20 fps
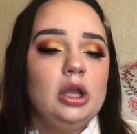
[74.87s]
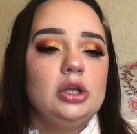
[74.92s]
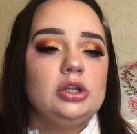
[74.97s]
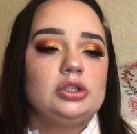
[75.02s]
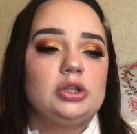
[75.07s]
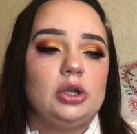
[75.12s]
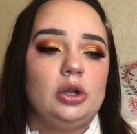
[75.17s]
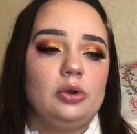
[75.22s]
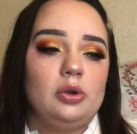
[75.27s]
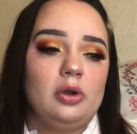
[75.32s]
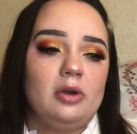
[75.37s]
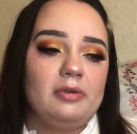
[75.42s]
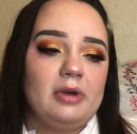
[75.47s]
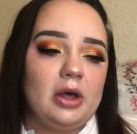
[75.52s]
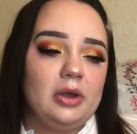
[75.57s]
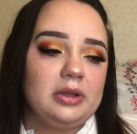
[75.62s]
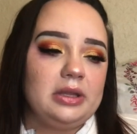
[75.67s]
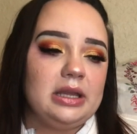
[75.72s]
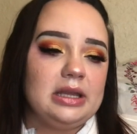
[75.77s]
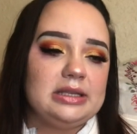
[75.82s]
so I don't know if I'll
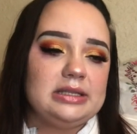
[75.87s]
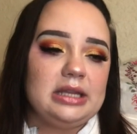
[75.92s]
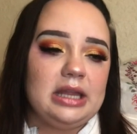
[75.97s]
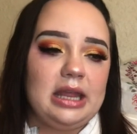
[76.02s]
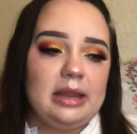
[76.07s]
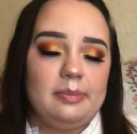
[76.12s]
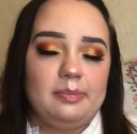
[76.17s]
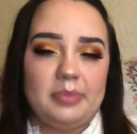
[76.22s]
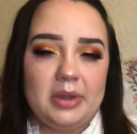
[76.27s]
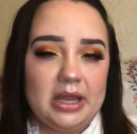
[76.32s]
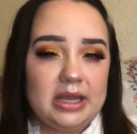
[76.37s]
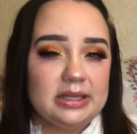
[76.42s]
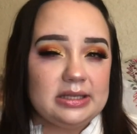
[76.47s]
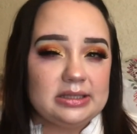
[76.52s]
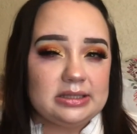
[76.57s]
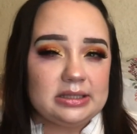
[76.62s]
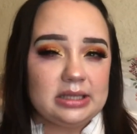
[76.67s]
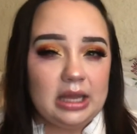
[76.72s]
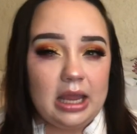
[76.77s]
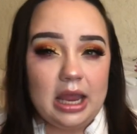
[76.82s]
get a
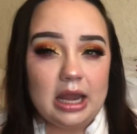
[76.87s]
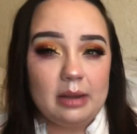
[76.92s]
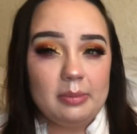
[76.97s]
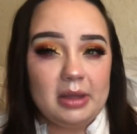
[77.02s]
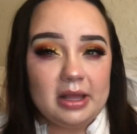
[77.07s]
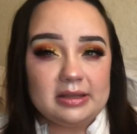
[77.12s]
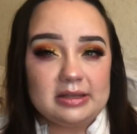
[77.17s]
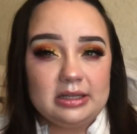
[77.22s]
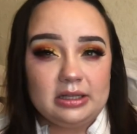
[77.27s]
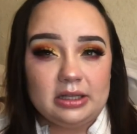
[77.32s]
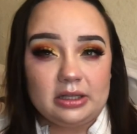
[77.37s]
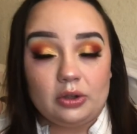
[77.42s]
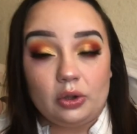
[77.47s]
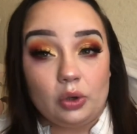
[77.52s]
base and a Boxy Luxe,